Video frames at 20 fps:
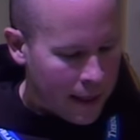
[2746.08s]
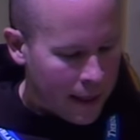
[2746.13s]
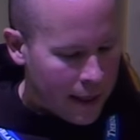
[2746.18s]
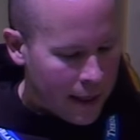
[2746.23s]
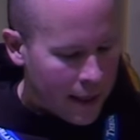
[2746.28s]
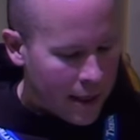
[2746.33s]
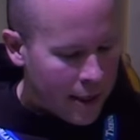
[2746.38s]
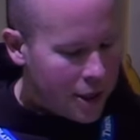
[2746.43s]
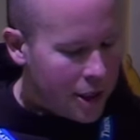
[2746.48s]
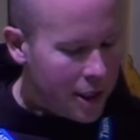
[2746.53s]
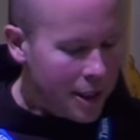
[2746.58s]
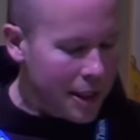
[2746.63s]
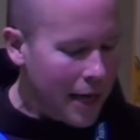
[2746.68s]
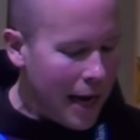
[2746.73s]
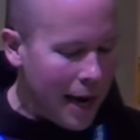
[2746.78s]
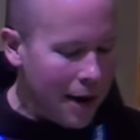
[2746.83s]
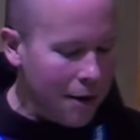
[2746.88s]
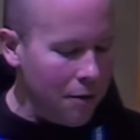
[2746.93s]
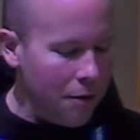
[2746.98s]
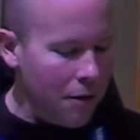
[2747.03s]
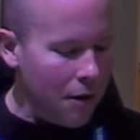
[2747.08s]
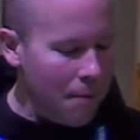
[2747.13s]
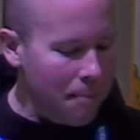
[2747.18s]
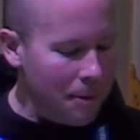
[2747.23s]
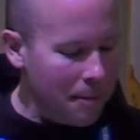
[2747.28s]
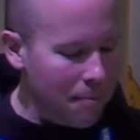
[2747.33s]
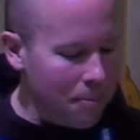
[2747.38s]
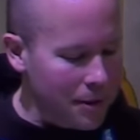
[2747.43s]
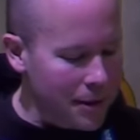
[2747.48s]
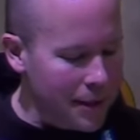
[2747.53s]
She did not grow up in a
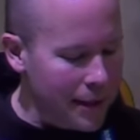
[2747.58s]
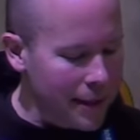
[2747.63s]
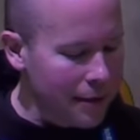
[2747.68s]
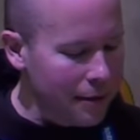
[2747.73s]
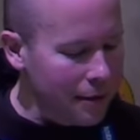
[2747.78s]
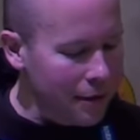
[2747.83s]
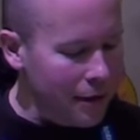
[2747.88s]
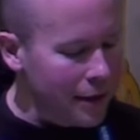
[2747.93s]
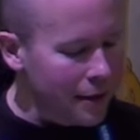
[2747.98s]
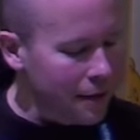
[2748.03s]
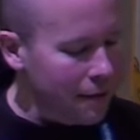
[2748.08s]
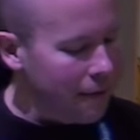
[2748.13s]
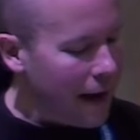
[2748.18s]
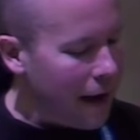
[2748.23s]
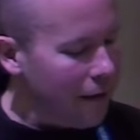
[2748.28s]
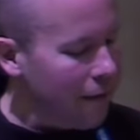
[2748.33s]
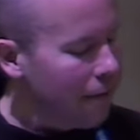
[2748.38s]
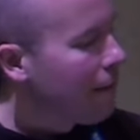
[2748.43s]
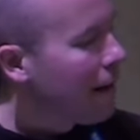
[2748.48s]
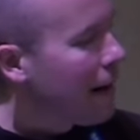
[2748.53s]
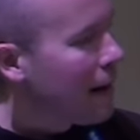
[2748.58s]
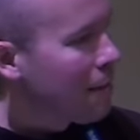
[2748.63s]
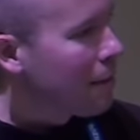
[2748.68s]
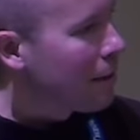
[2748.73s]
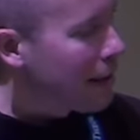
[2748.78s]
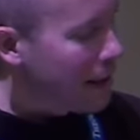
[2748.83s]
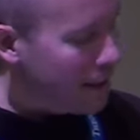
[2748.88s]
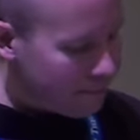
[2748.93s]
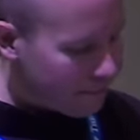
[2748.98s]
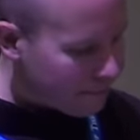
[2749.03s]
particularly devout
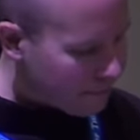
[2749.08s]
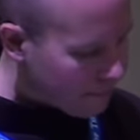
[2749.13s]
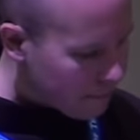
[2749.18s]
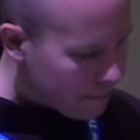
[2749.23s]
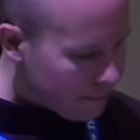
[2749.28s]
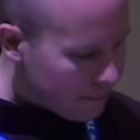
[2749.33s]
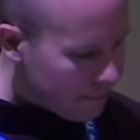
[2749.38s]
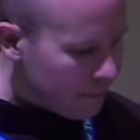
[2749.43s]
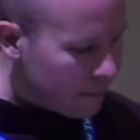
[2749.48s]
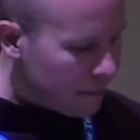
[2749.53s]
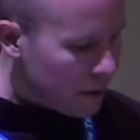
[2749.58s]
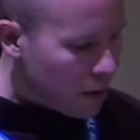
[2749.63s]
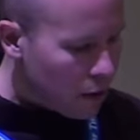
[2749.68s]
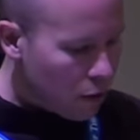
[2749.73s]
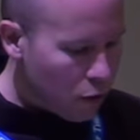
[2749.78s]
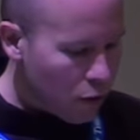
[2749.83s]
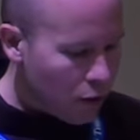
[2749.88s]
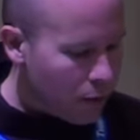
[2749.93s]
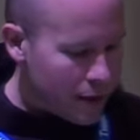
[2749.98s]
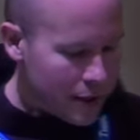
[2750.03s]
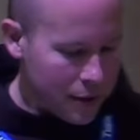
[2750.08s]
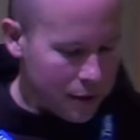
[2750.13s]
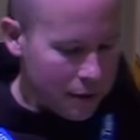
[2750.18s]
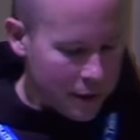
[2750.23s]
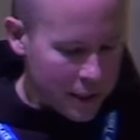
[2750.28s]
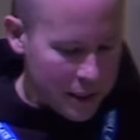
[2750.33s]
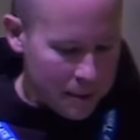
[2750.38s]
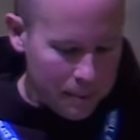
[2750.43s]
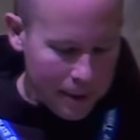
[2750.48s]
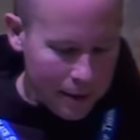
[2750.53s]
family, nor was her
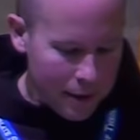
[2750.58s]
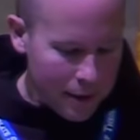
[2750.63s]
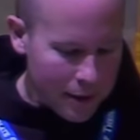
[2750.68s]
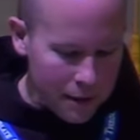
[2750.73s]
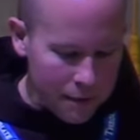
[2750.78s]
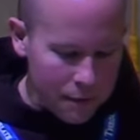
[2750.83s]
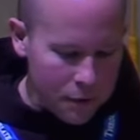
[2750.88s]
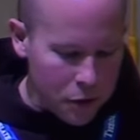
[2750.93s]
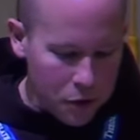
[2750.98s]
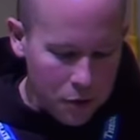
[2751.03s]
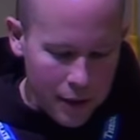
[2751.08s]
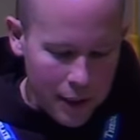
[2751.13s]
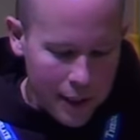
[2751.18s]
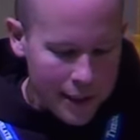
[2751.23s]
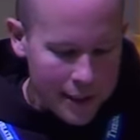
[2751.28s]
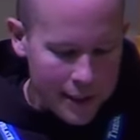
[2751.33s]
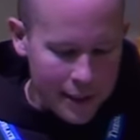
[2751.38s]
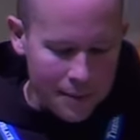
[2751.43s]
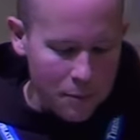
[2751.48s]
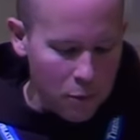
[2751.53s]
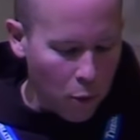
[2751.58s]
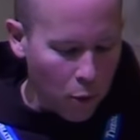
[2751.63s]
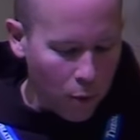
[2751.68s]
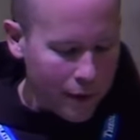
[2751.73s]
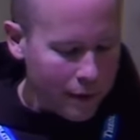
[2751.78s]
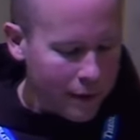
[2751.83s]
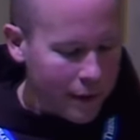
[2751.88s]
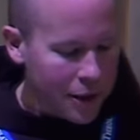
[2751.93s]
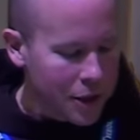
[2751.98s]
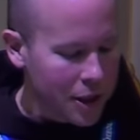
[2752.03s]
experience of Judaism or
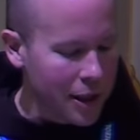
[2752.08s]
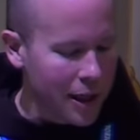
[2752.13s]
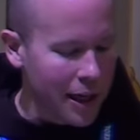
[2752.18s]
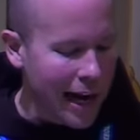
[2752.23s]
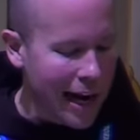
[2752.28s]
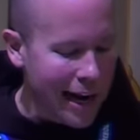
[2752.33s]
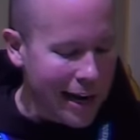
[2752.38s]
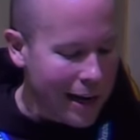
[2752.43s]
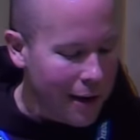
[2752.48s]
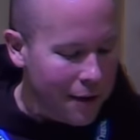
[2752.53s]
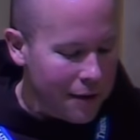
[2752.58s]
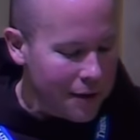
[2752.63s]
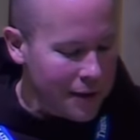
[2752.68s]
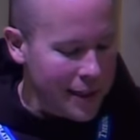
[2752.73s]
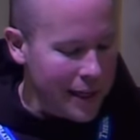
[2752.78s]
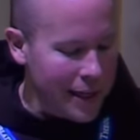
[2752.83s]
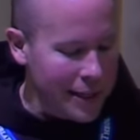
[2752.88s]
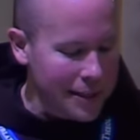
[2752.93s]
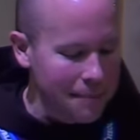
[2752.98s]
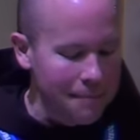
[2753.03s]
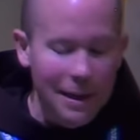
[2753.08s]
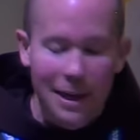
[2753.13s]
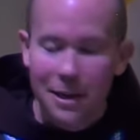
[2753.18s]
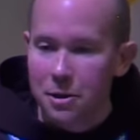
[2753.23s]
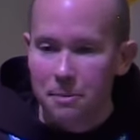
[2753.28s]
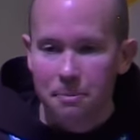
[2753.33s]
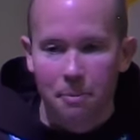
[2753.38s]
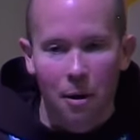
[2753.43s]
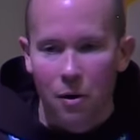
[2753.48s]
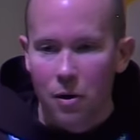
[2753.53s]
religion in any other sense a major
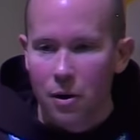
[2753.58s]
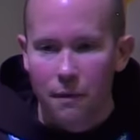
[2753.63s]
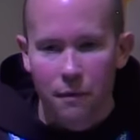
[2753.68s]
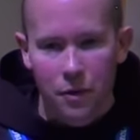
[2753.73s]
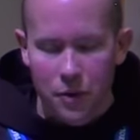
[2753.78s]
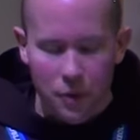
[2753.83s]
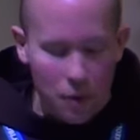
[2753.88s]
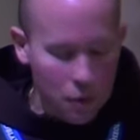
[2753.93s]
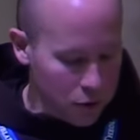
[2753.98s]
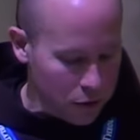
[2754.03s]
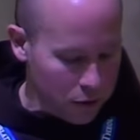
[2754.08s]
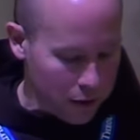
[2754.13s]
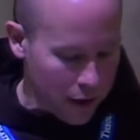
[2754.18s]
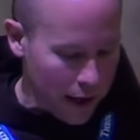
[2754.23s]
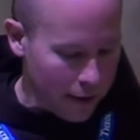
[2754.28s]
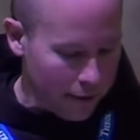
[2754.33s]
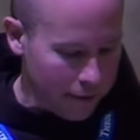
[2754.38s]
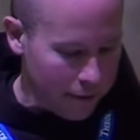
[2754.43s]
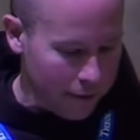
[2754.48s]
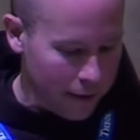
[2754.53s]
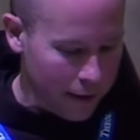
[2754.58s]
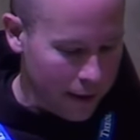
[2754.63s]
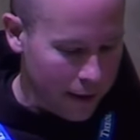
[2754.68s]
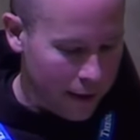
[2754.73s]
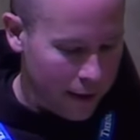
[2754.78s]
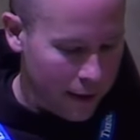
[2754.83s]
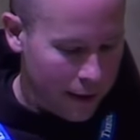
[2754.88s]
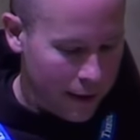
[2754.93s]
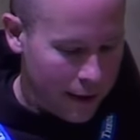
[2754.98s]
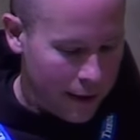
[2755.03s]
part of her social life.
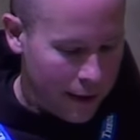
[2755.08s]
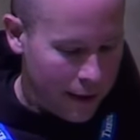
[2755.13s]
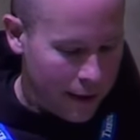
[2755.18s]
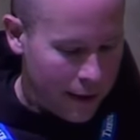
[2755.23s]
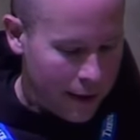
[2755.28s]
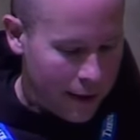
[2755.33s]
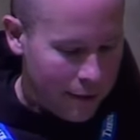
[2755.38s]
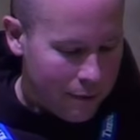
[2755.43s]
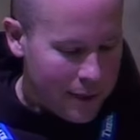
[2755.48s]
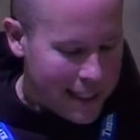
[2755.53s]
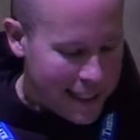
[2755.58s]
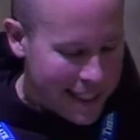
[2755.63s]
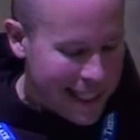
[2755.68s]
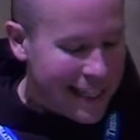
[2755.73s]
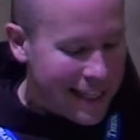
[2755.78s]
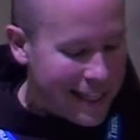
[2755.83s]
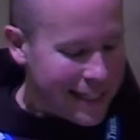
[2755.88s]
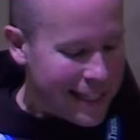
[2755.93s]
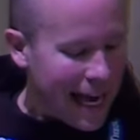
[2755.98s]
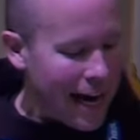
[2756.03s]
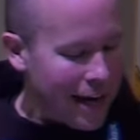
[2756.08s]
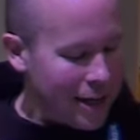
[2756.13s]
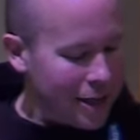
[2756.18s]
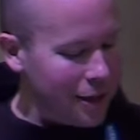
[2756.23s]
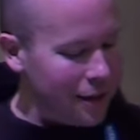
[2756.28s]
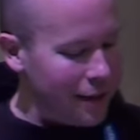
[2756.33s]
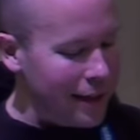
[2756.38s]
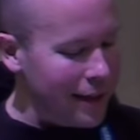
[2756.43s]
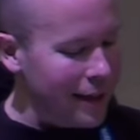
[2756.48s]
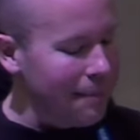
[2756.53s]
We see this
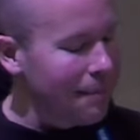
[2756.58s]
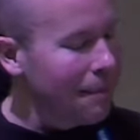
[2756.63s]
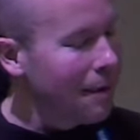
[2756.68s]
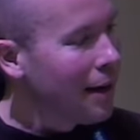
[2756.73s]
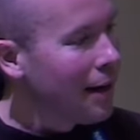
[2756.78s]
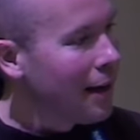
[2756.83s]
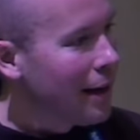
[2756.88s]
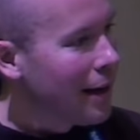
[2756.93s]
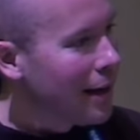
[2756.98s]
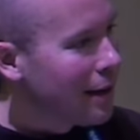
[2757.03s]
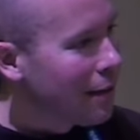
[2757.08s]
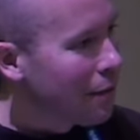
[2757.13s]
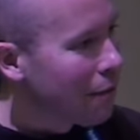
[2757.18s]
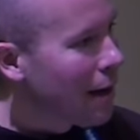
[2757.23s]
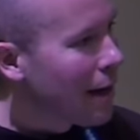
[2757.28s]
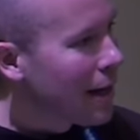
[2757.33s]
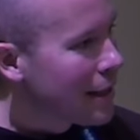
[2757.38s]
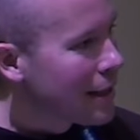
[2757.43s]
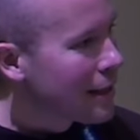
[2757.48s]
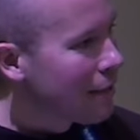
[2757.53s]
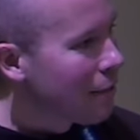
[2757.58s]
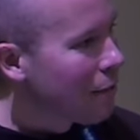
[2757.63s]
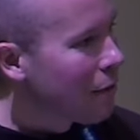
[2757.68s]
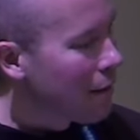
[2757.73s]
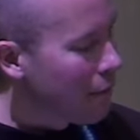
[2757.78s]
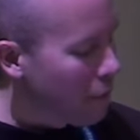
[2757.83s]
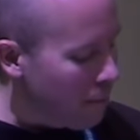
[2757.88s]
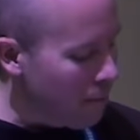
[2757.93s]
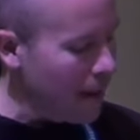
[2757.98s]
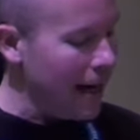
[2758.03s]
actually in the writings of one of
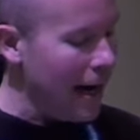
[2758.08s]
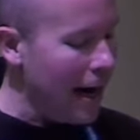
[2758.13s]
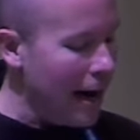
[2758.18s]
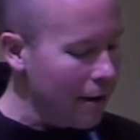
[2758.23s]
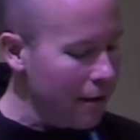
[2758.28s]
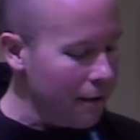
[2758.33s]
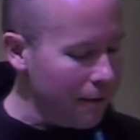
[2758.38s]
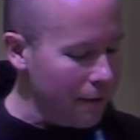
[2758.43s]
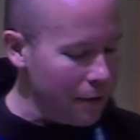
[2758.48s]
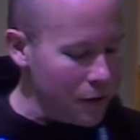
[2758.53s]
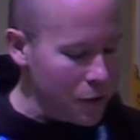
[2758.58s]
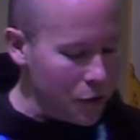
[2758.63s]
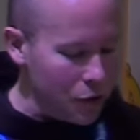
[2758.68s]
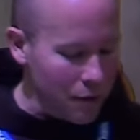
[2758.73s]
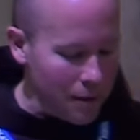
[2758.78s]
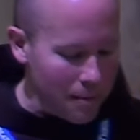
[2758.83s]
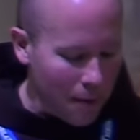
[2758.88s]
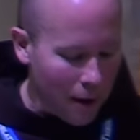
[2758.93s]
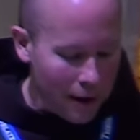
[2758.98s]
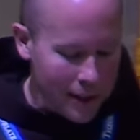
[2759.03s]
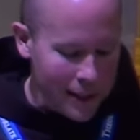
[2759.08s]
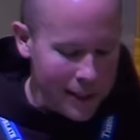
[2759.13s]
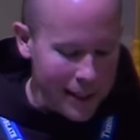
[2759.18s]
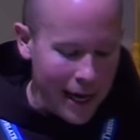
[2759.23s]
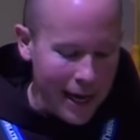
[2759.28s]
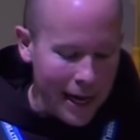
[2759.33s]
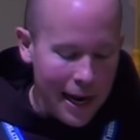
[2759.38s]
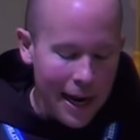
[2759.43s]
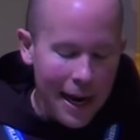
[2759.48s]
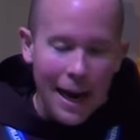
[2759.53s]
her biographers, who remarks
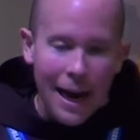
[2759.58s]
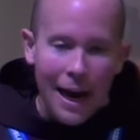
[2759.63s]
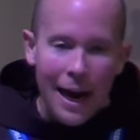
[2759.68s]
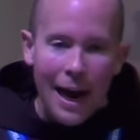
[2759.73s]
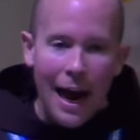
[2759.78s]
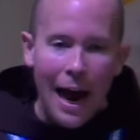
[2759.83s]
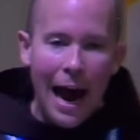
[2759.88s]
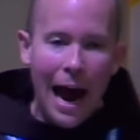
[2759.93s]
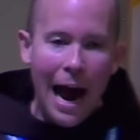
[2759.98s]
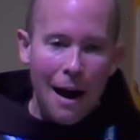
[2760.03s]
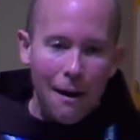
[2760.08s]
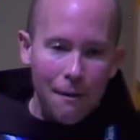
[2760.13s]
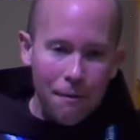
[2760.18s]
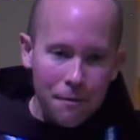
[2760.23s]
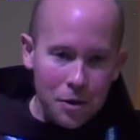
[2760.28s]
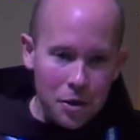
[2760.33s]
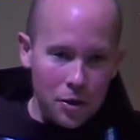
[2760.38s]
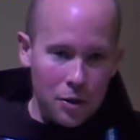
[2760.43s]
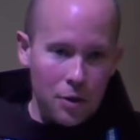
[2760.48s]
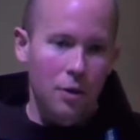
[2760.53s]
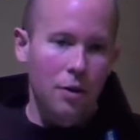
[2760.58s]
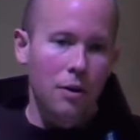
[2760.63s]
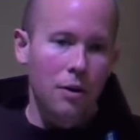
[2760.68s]
that after her